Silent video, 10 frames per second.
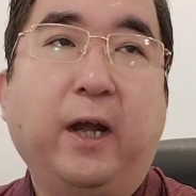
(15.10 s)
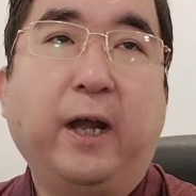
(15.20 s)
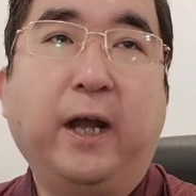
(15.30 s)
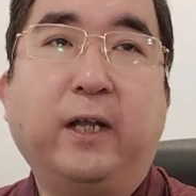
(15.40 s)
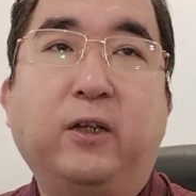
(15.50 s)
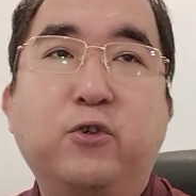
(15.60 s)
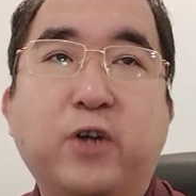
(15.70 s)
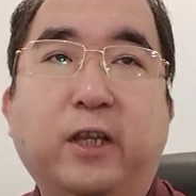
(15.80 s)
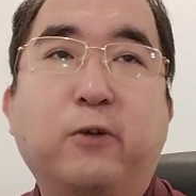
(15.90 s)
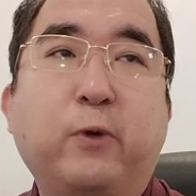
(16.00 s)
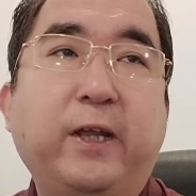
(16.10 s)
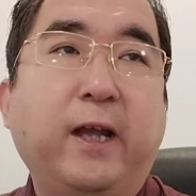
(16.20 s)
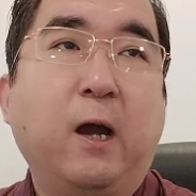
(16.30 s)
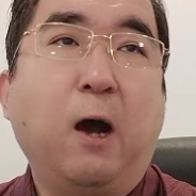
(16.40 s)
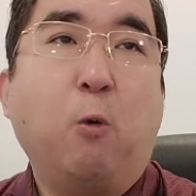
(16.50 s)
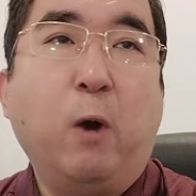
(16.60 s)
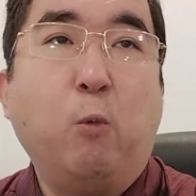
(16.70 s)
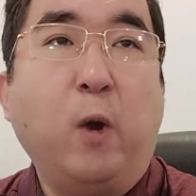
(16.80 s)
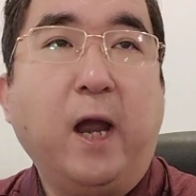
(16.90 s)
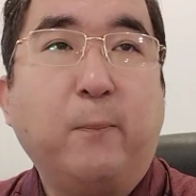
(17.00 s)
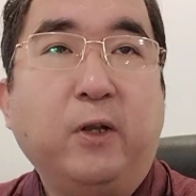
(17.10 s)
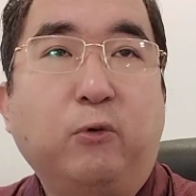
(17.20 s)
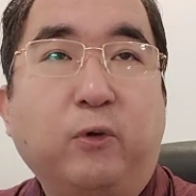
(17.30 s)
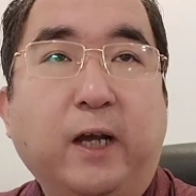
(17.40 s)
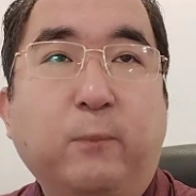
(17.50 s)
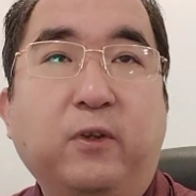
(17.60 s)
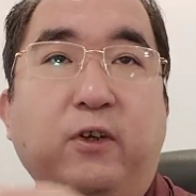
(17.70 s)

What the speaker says: and generally what will happen to them.